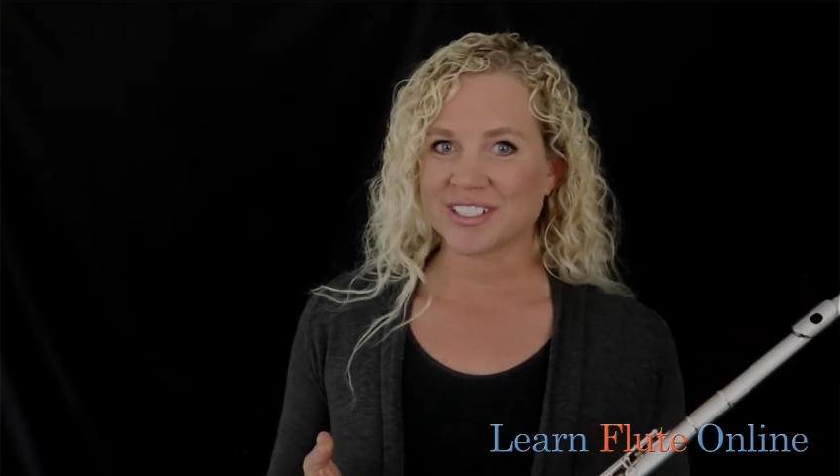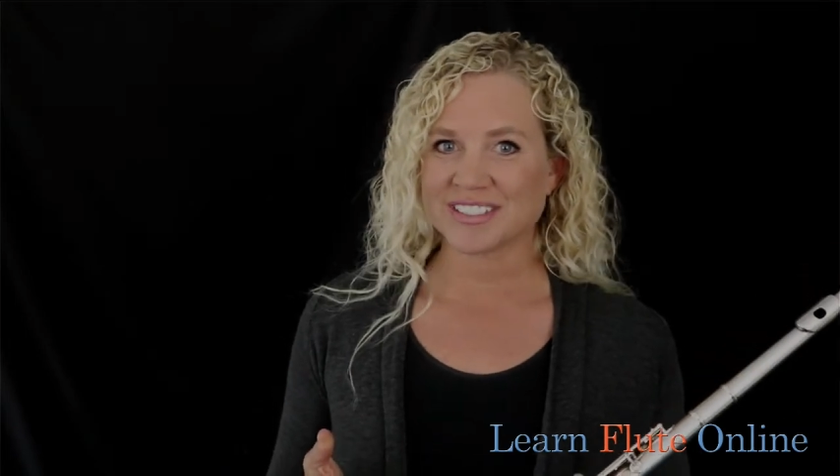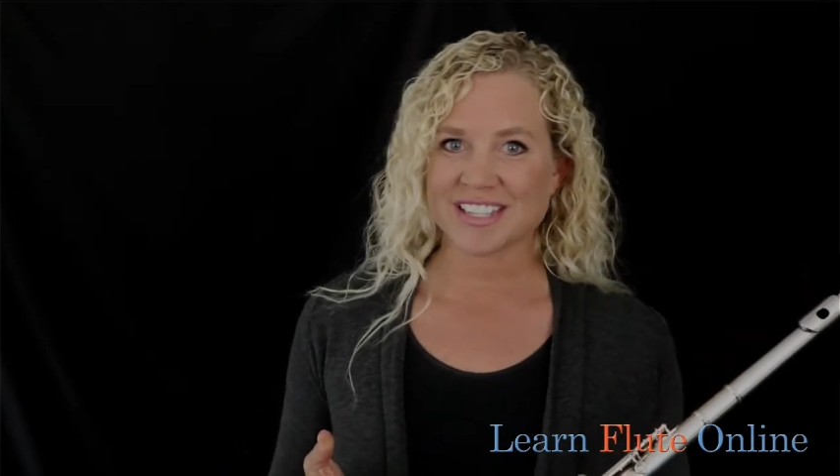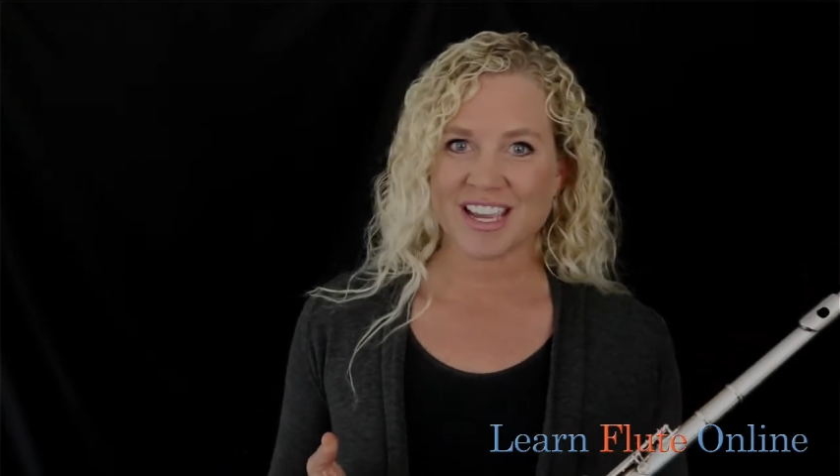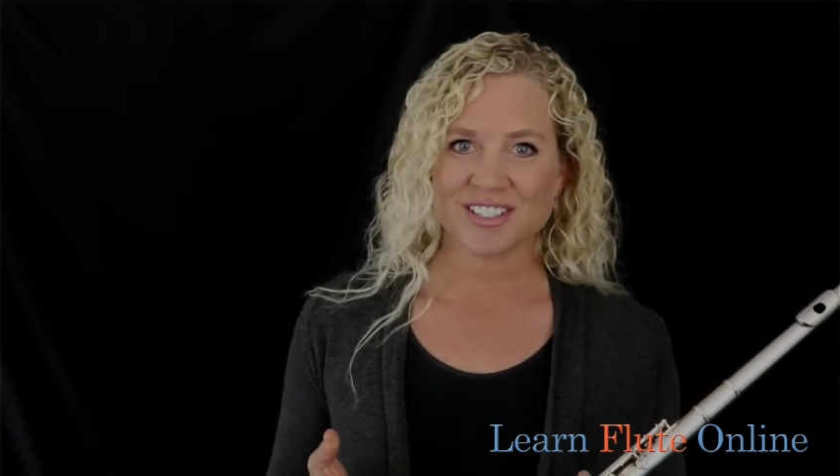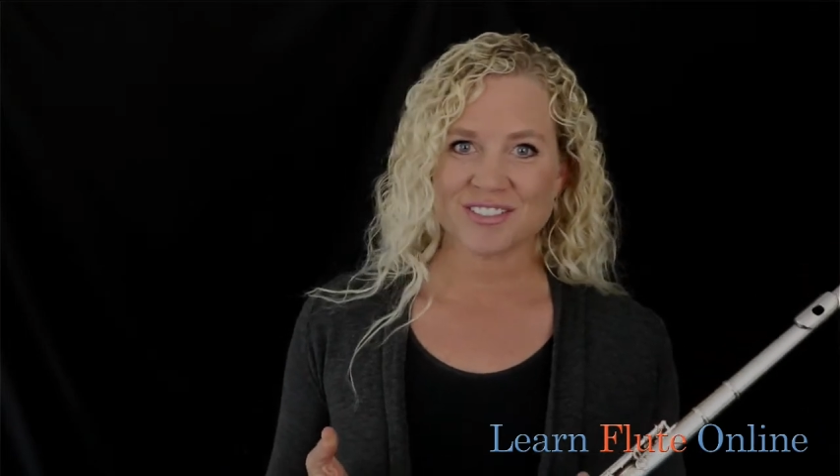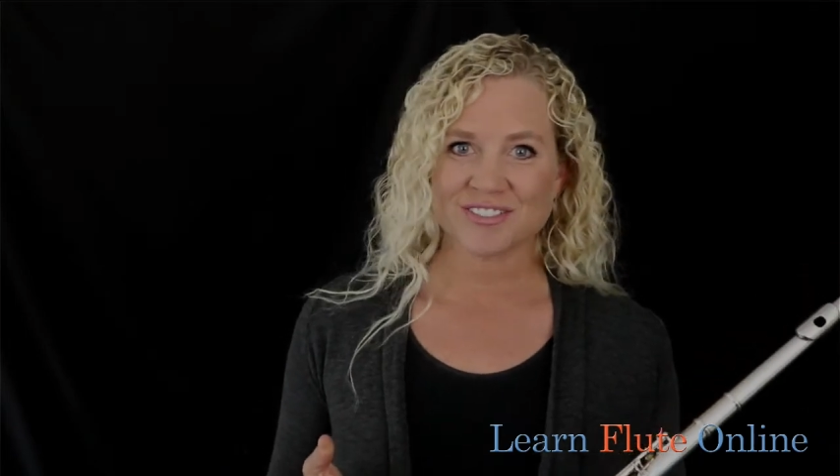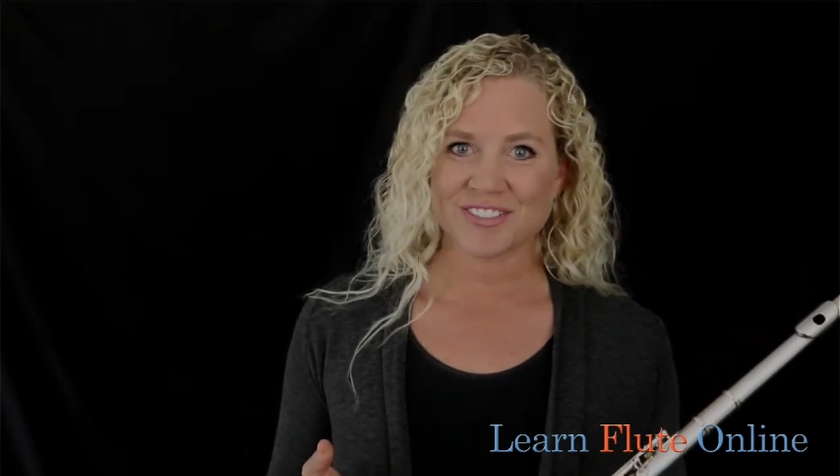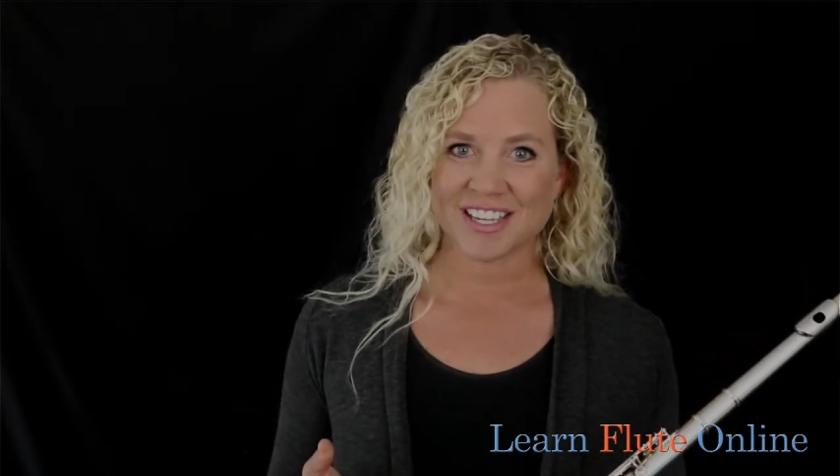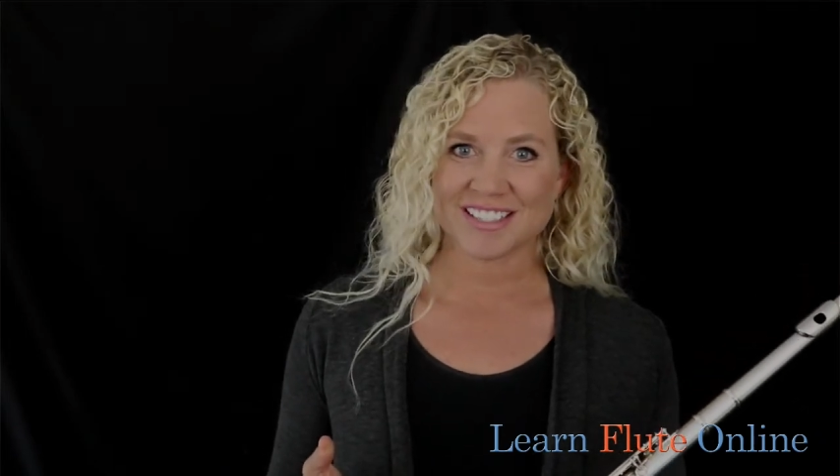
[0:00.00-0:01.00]
is kind of
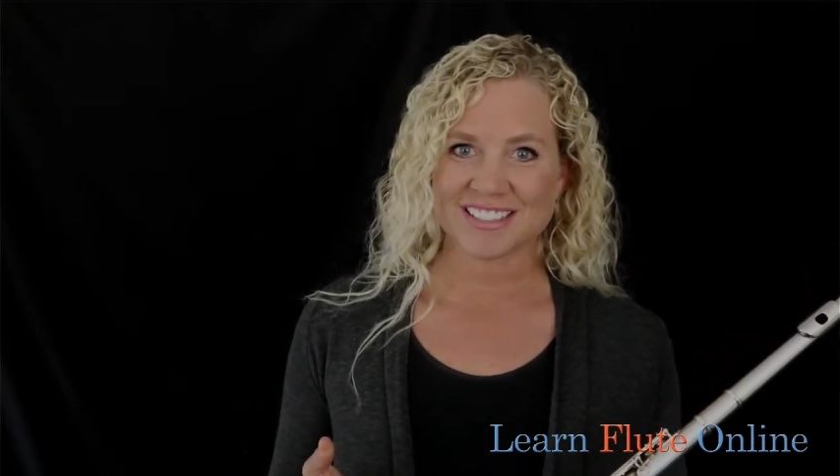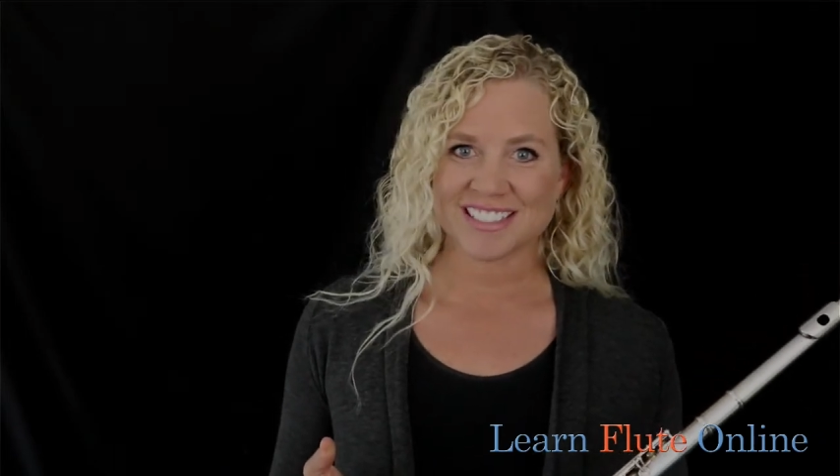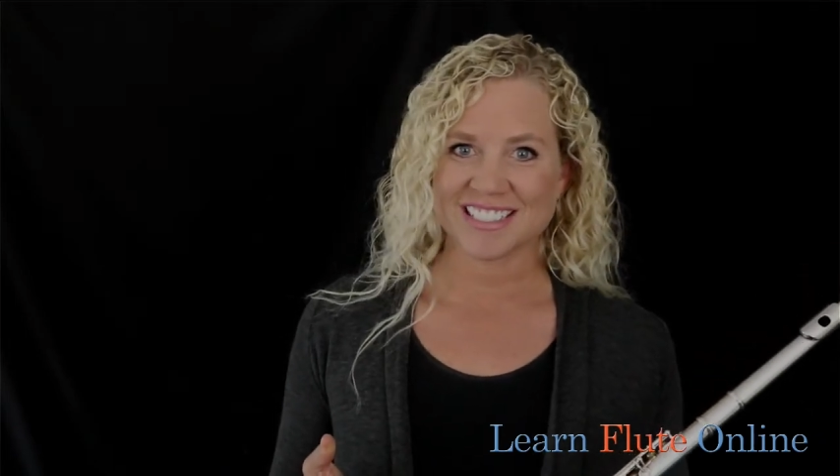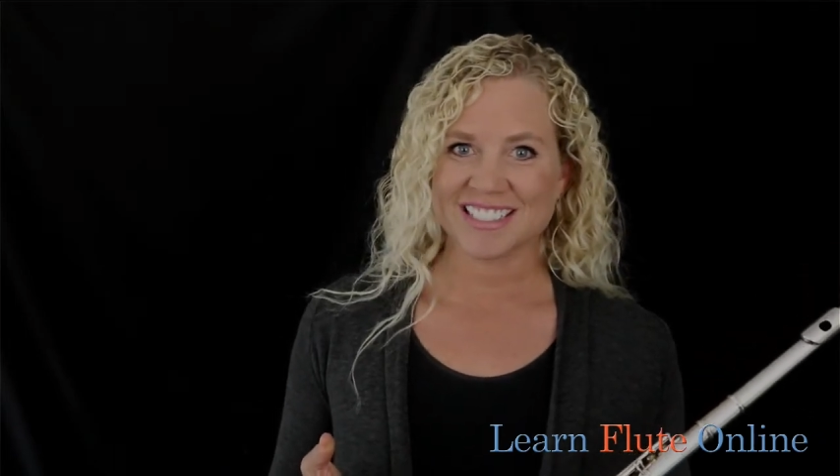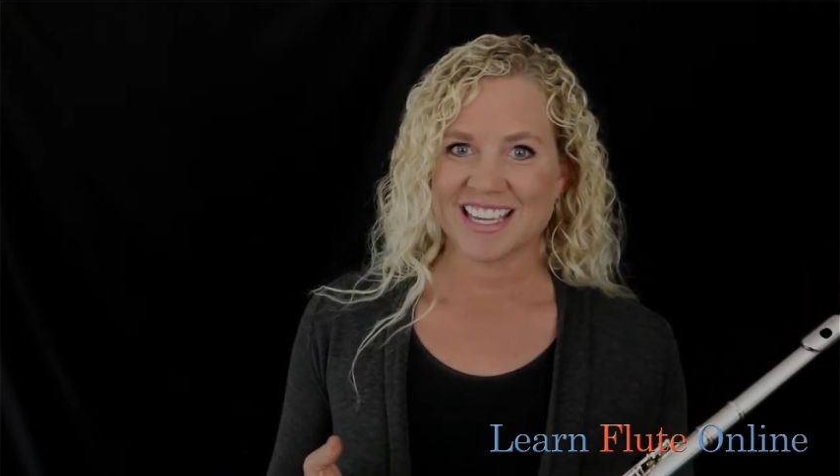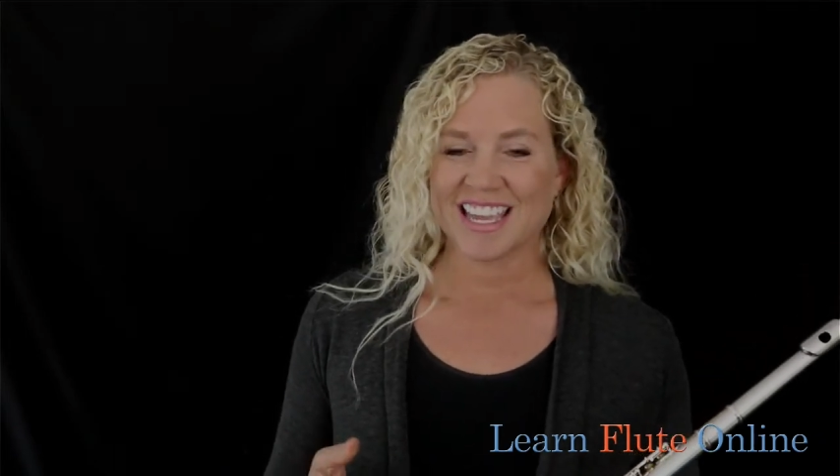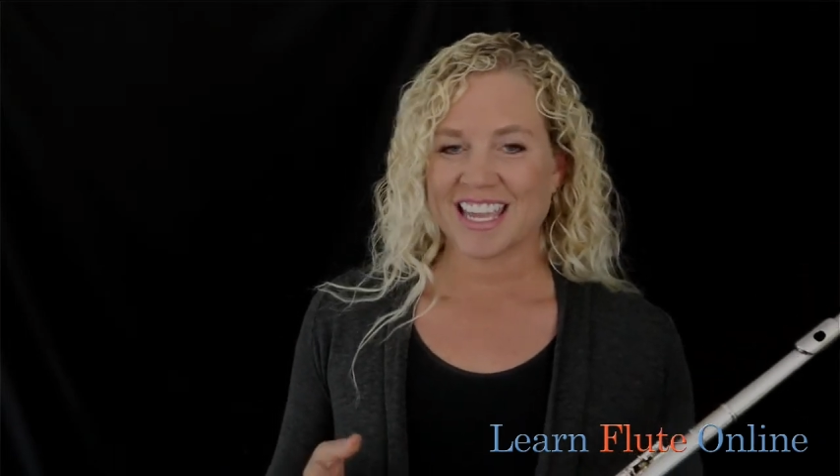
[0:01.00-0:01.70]
fancy,